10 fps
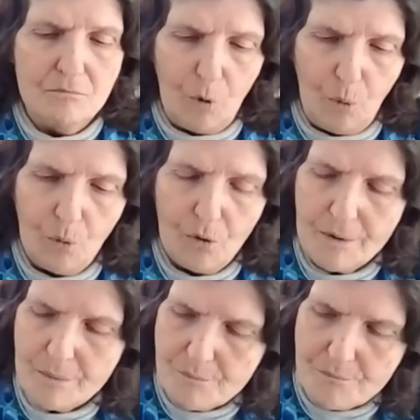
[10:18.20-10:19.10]

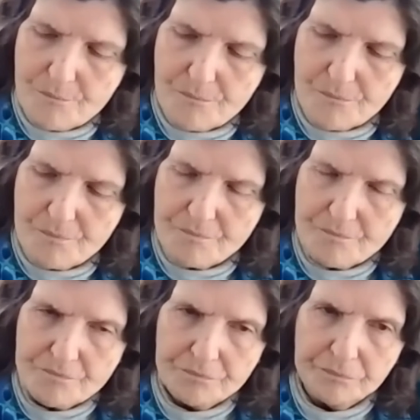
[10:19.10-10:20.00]
Or
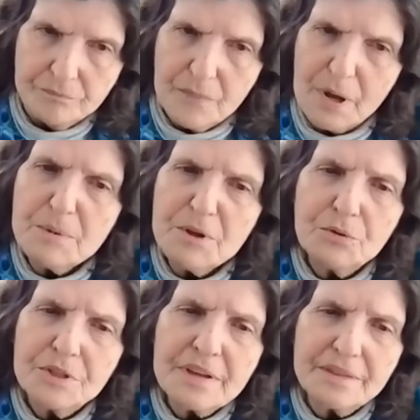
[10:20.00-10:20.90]
maybe you
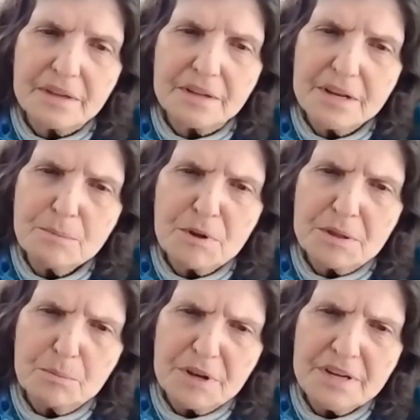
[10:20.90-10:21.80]
think that keeping
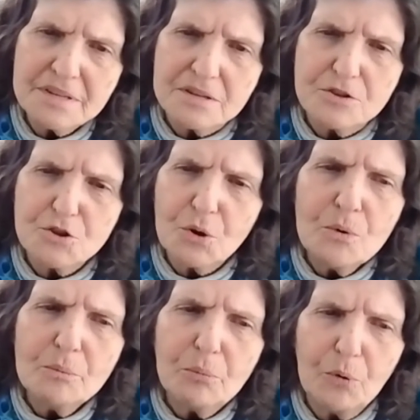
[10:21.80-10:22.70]
the peace is so
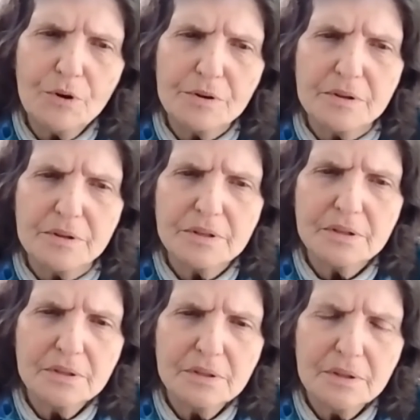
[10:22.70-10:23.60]
important
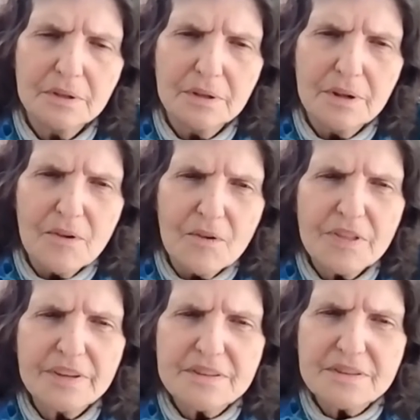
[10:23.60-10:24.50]

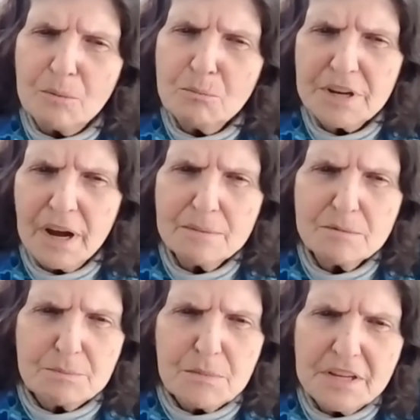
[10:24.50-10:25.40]
that sometimes
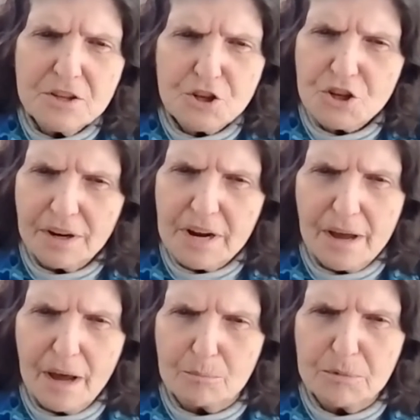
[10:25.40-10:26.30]
it means shutting
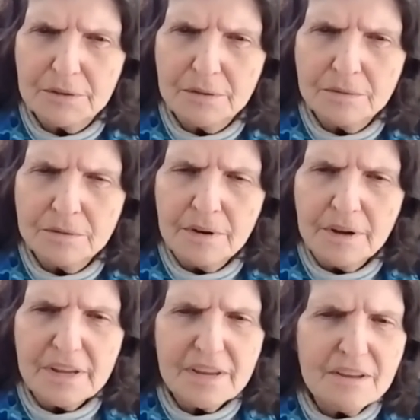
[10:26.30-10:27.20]
up,
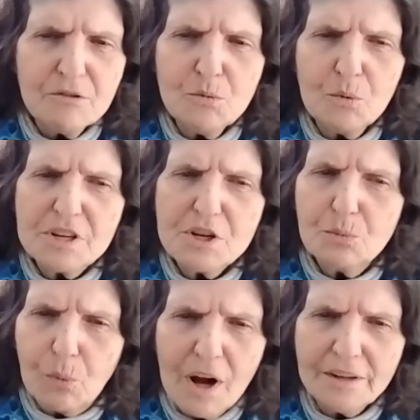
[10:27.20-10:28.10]
even when you
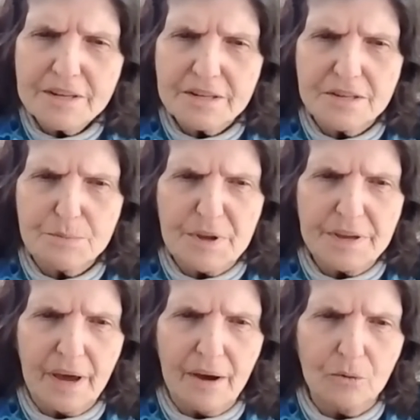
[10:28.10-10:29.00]
want to
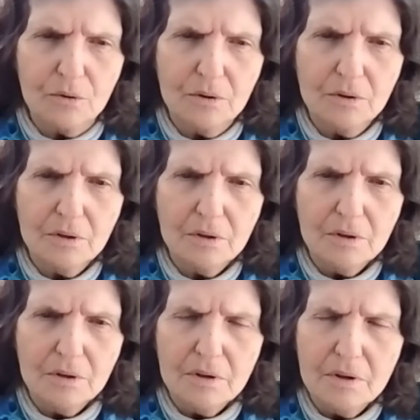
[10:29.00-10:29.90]
speak out,
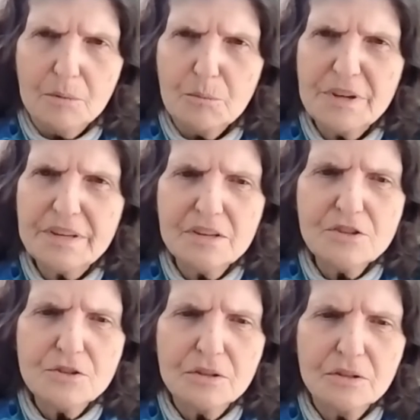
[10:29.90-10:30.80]

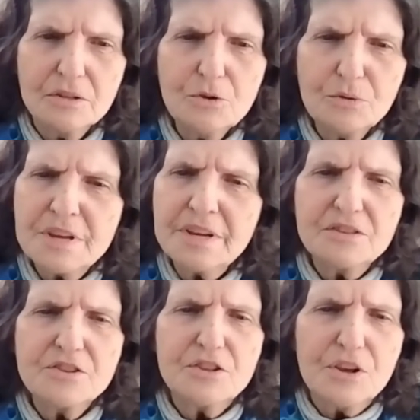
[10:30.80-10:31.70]
because you think
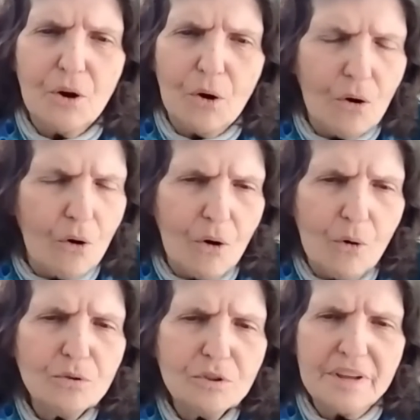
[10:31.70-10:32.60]
it's the
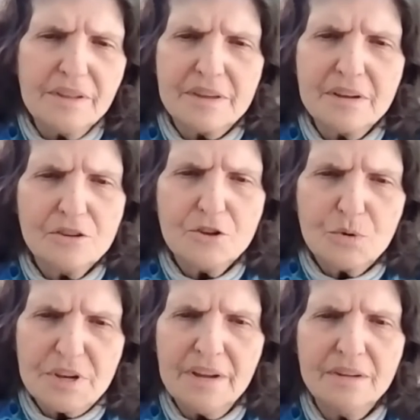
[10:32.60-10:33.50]
only thing you
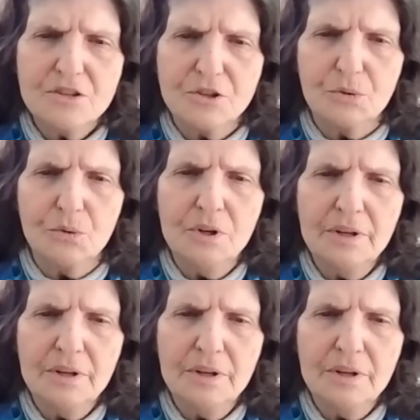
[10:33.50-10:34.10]
can do,